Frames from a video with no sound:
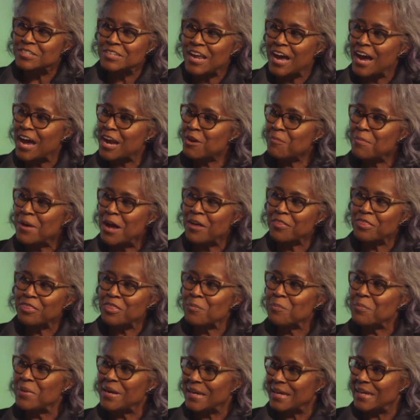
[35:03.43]
not about
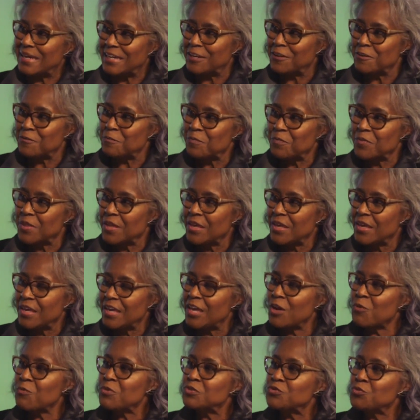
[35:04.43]
the money.
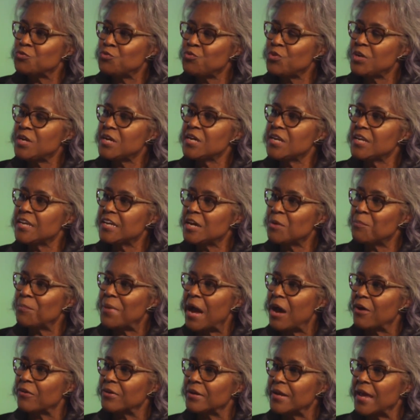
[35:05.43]
It was really
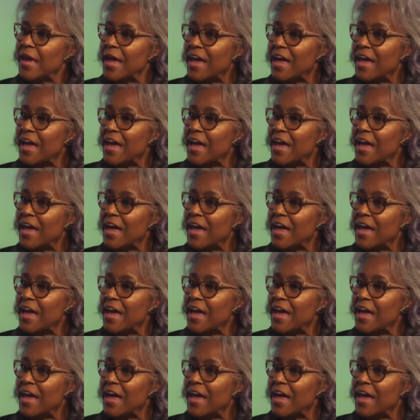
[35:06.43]
about